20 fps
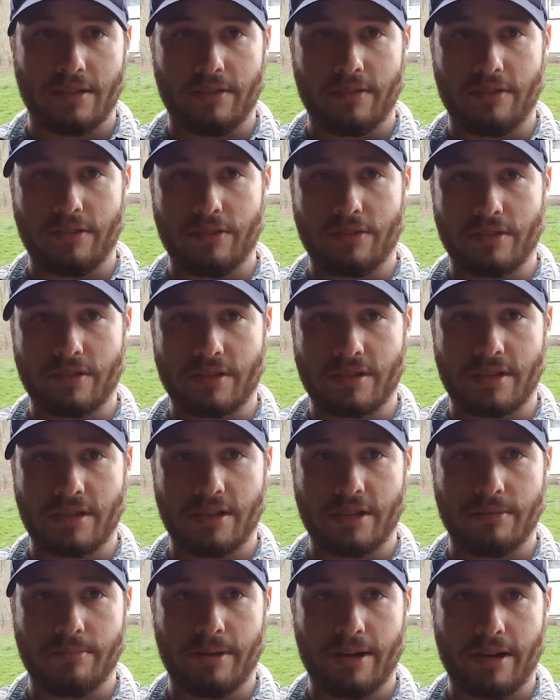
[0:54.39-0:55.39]
You can see
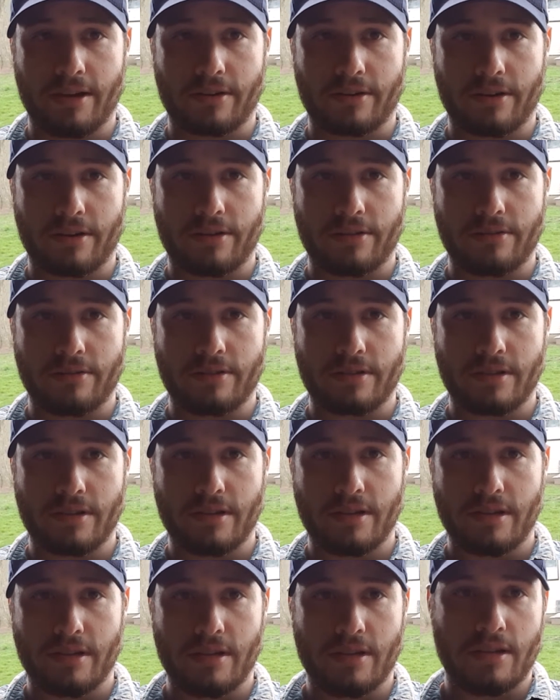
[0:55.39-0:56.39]
in the background,
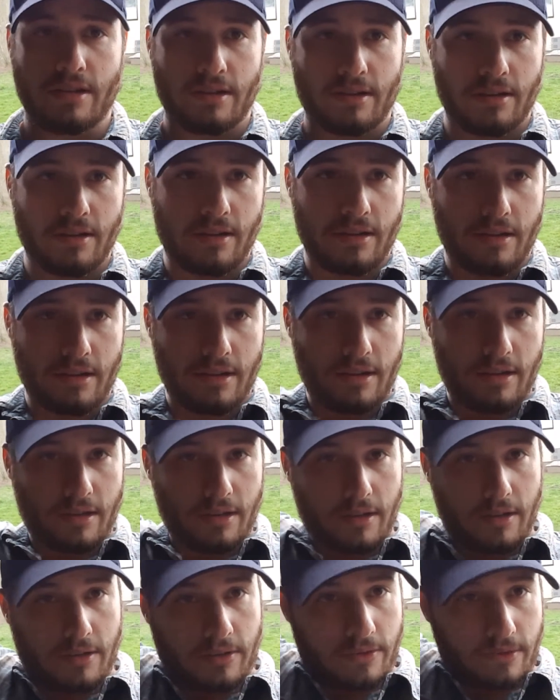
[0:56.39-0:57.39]

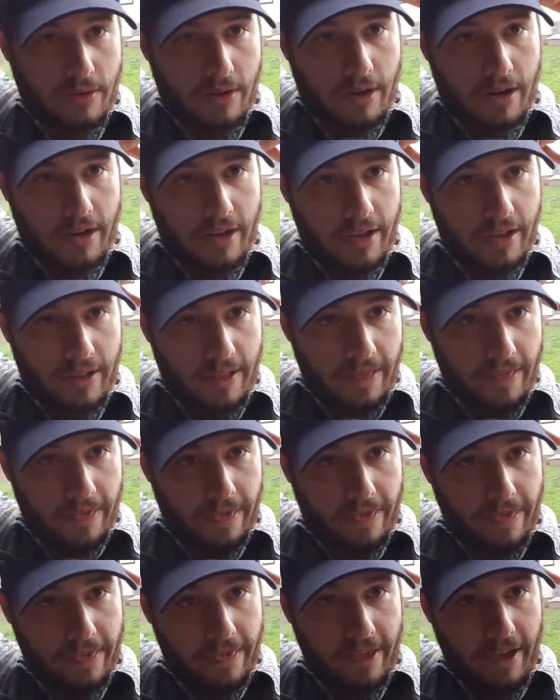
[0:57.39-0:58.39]
right
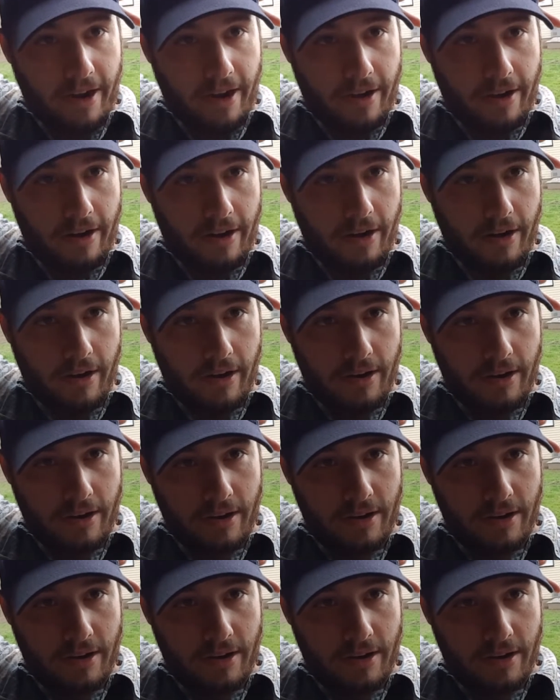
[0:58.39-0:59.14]
there